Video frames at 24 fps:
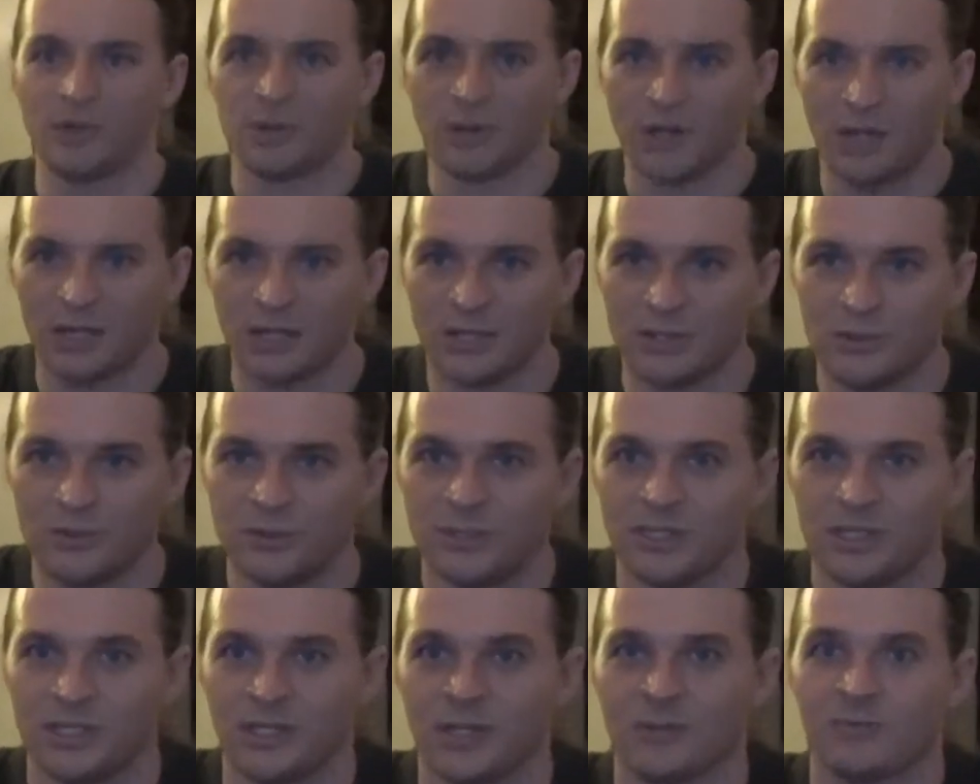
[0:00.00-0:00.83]
You're not
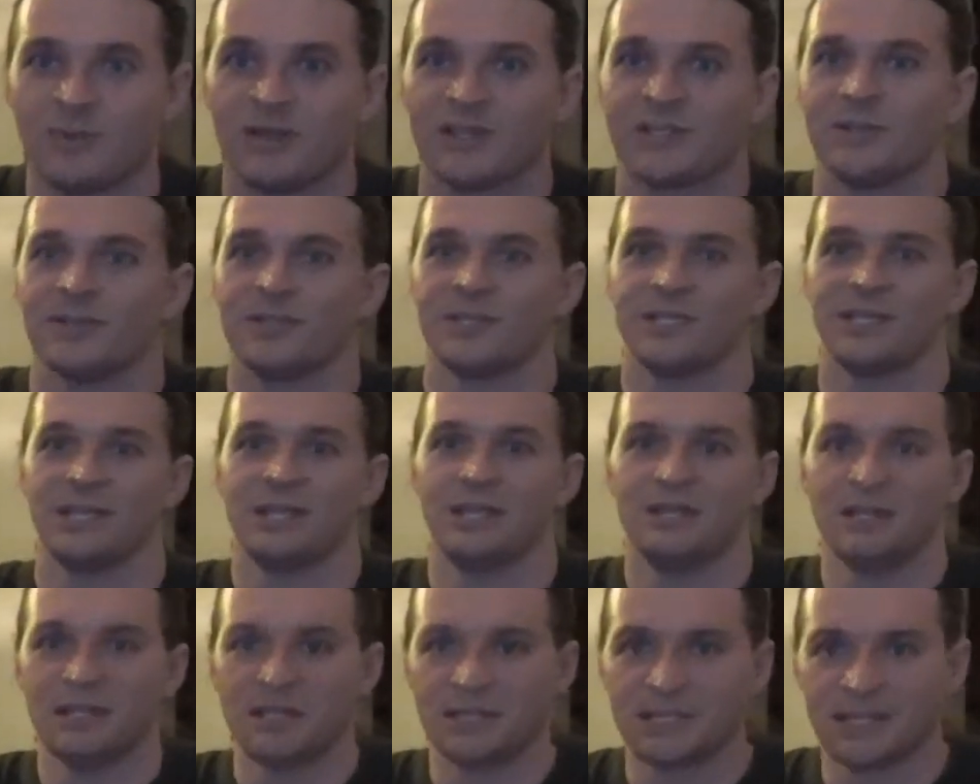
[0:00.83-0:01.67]
using your muscles
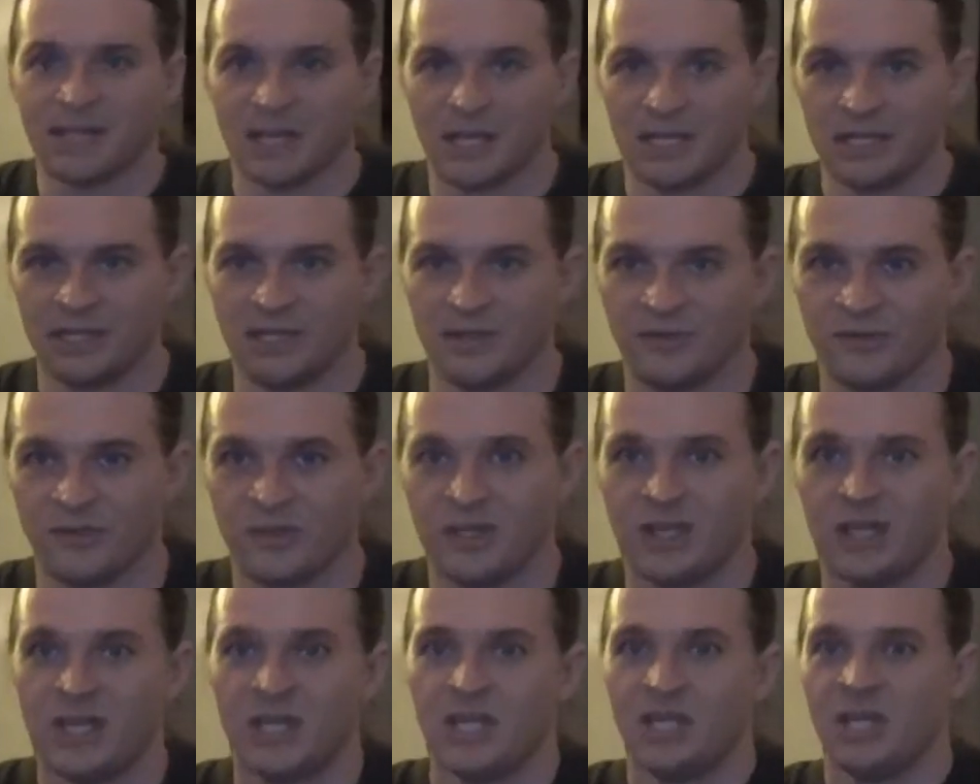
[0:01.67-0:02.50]
in this kind of
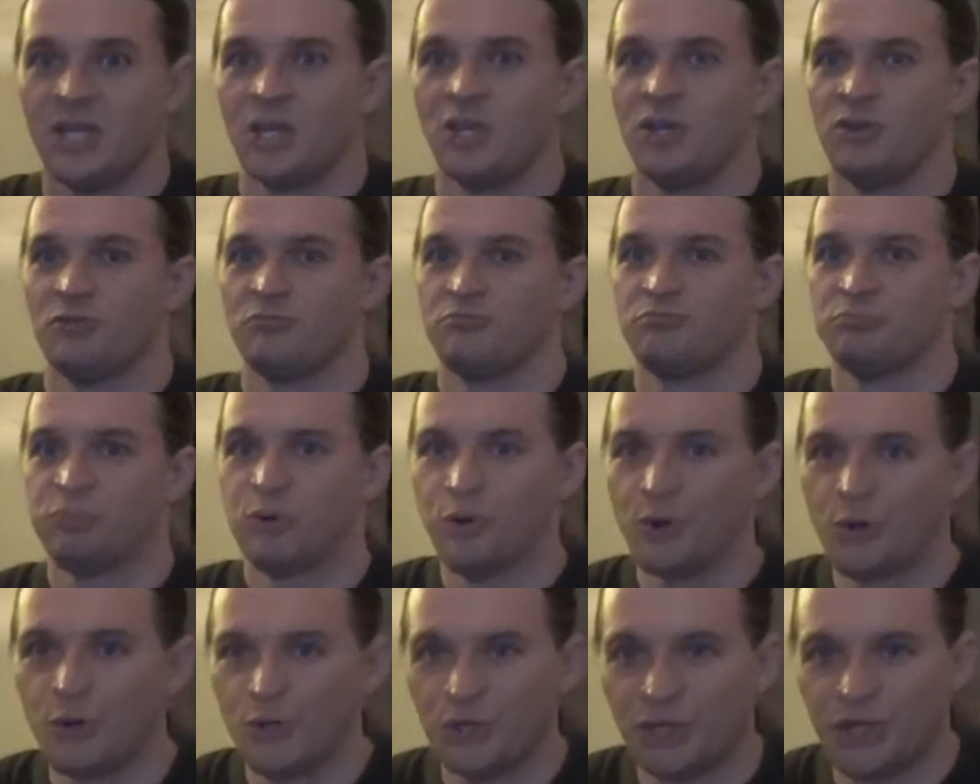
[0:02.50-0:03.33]

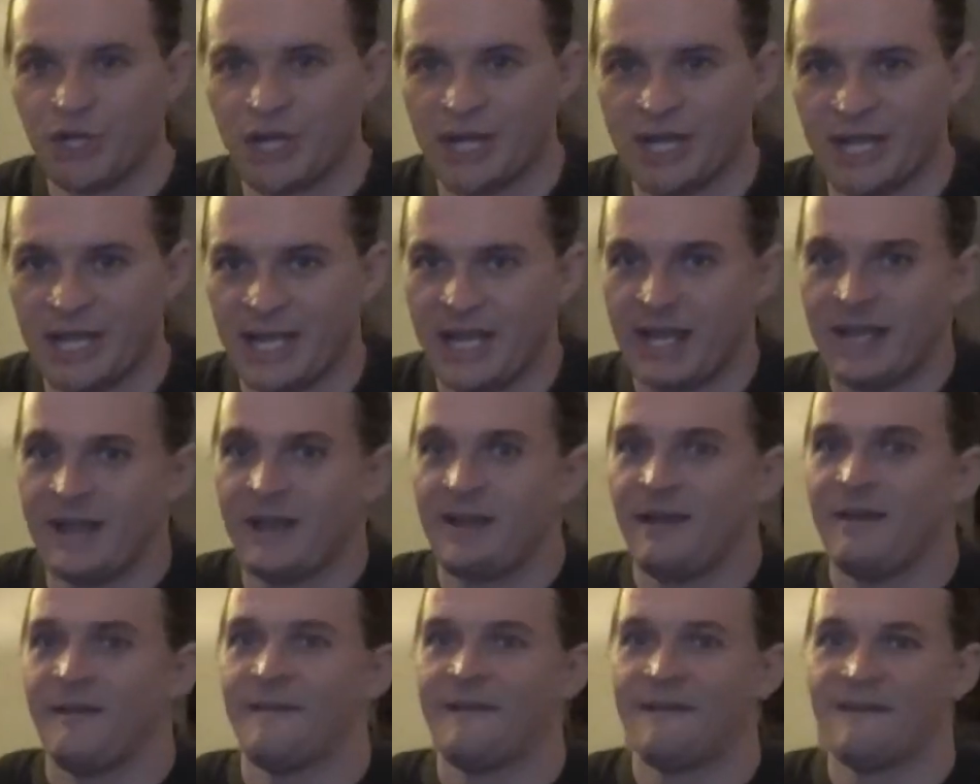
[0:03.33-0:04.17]
pushing
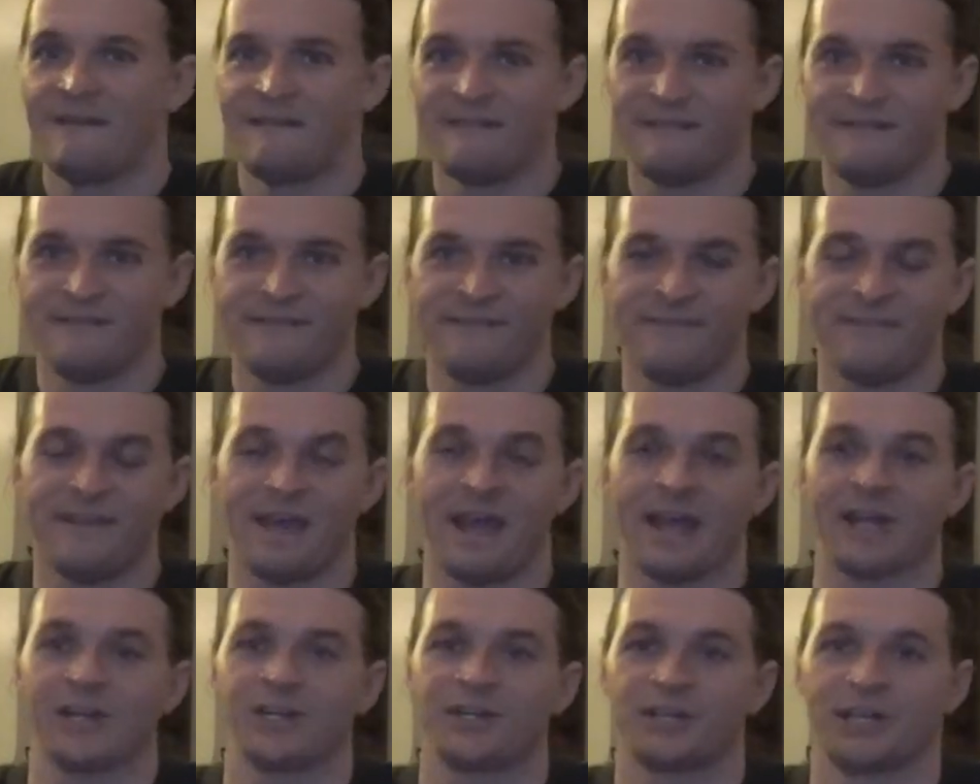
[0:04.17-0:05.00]

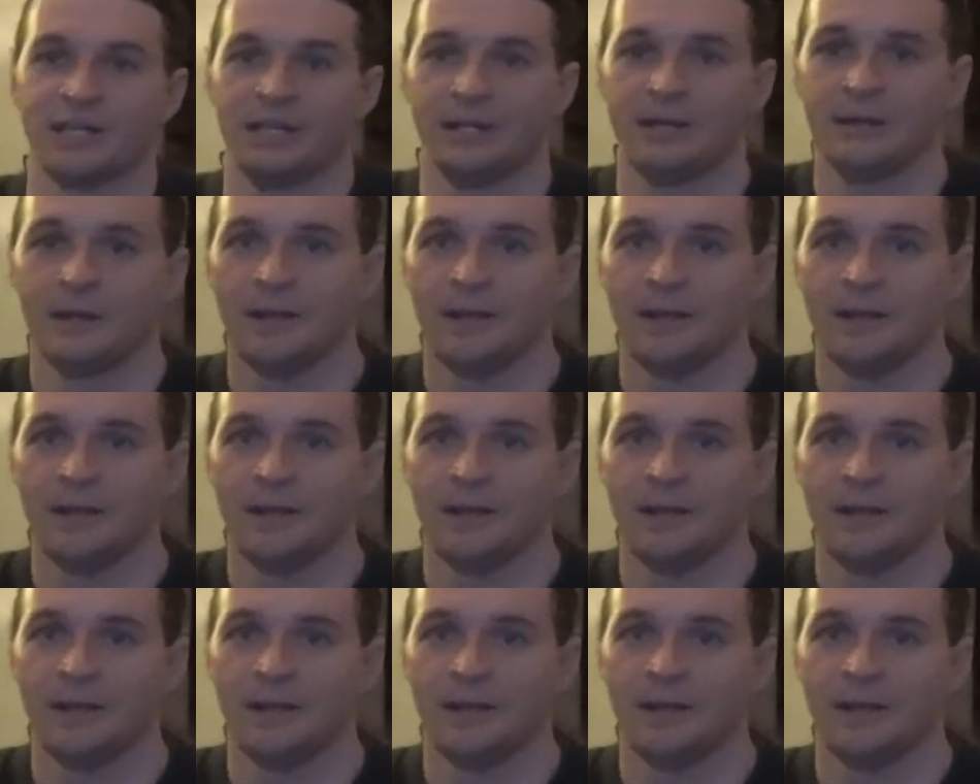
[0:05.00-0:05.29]
fashion.